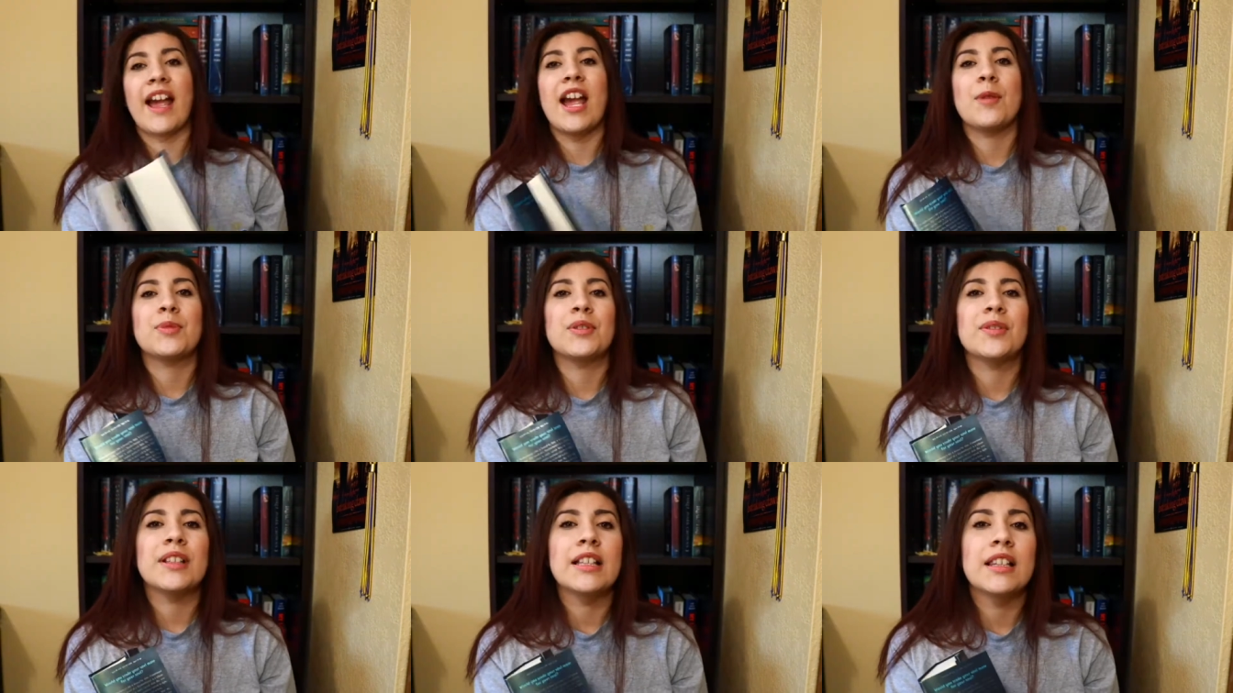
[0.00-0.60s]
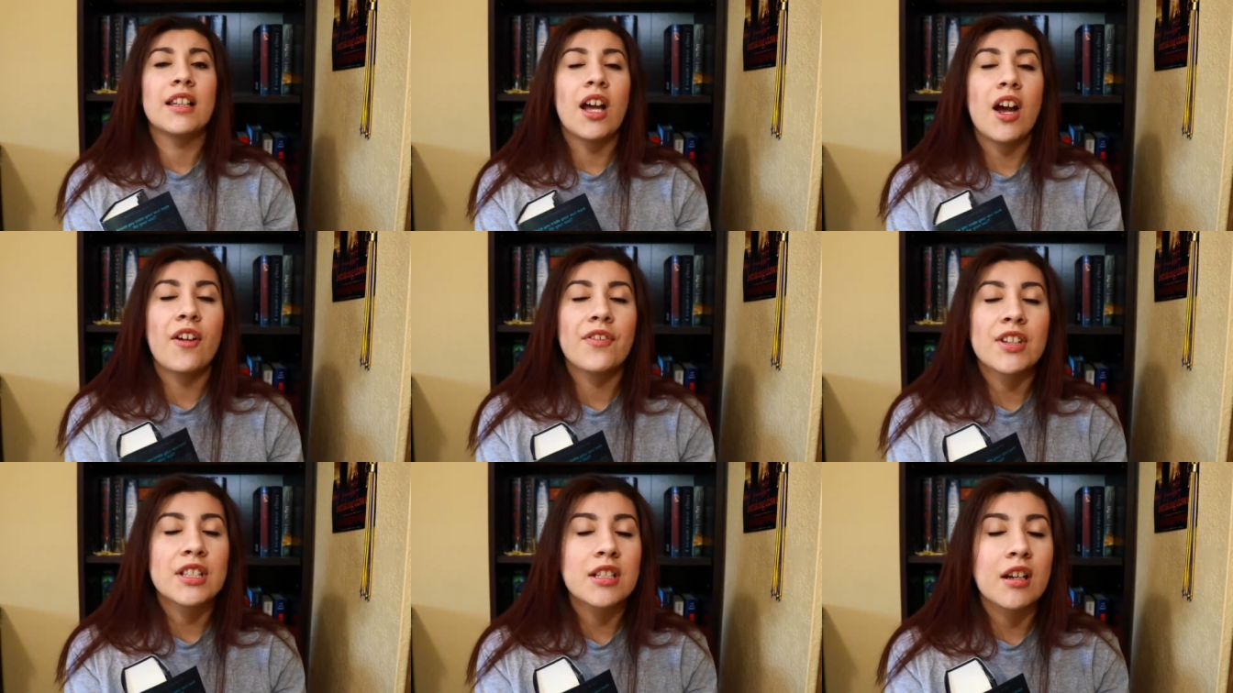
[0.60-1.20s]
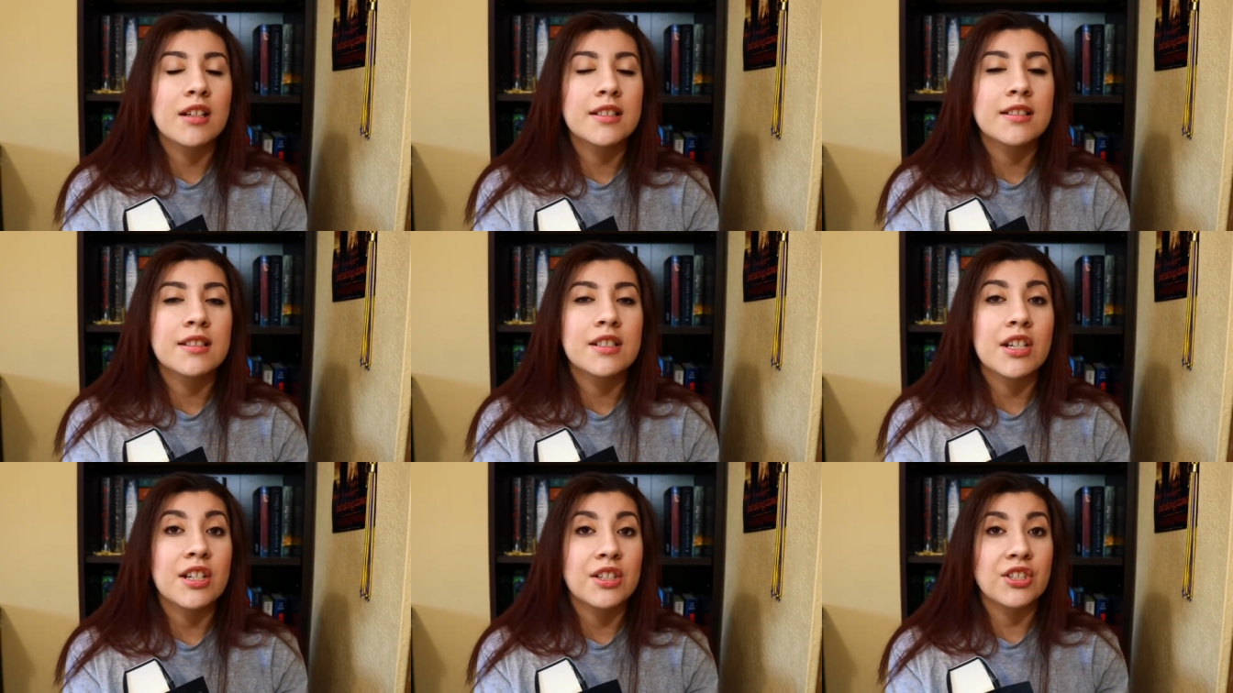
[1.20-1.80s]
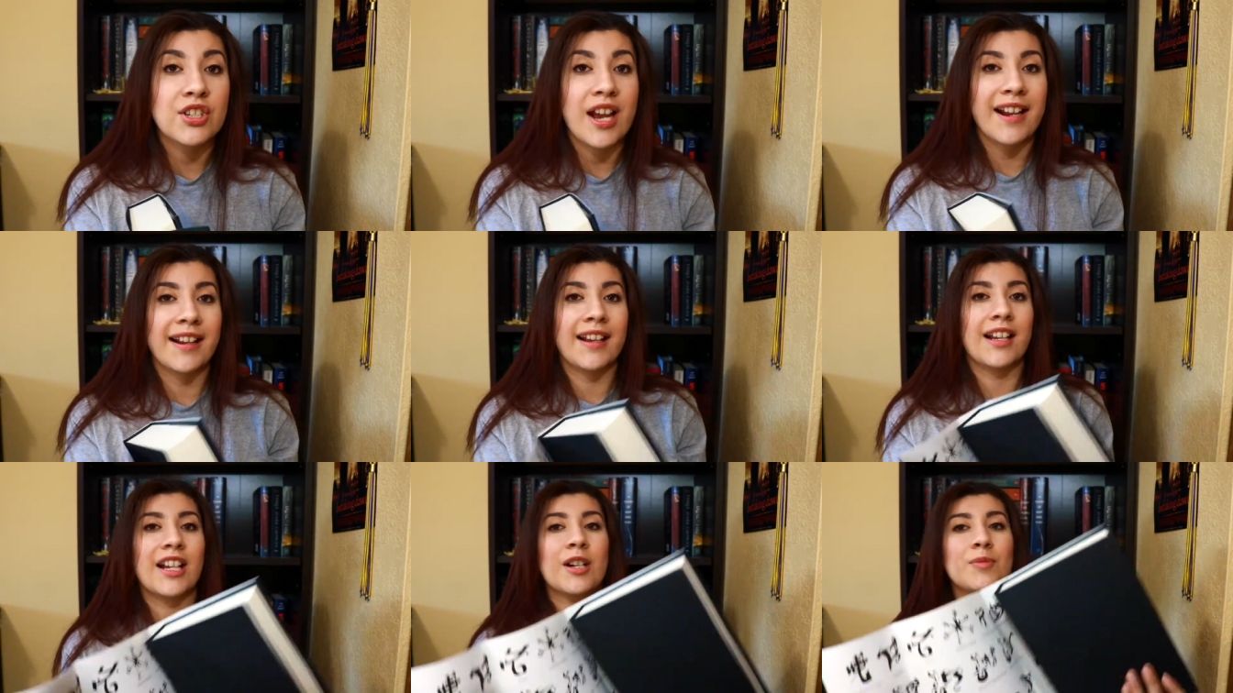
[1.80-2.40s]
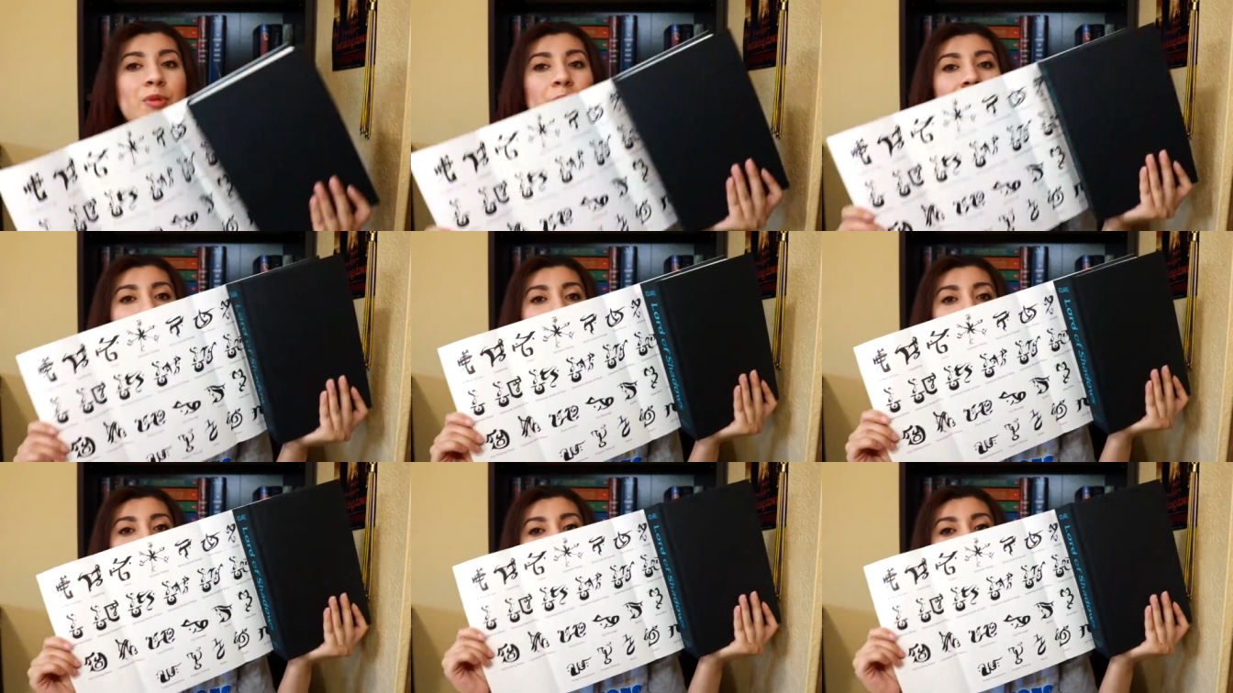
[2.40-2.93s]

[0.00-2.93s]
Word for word: I absolutely love the dust jacket. It comes with these